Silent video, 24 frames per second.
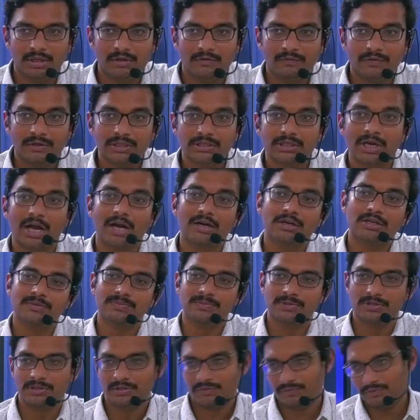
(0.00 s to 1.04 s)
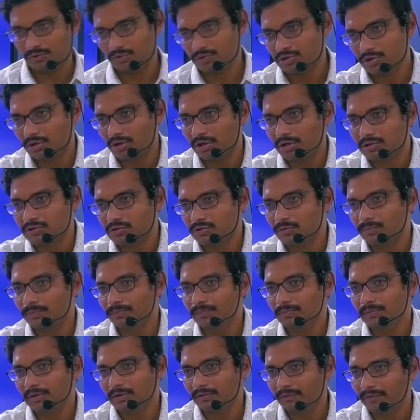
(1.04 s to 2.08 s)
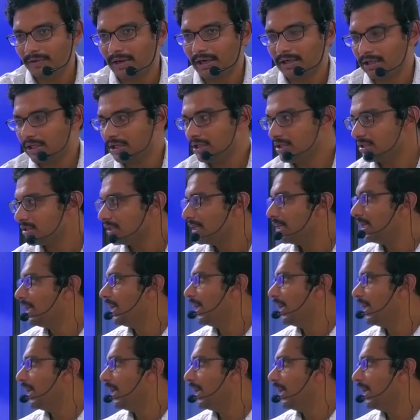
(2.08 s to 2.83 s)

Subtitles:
for startups in the future also. In fact, it is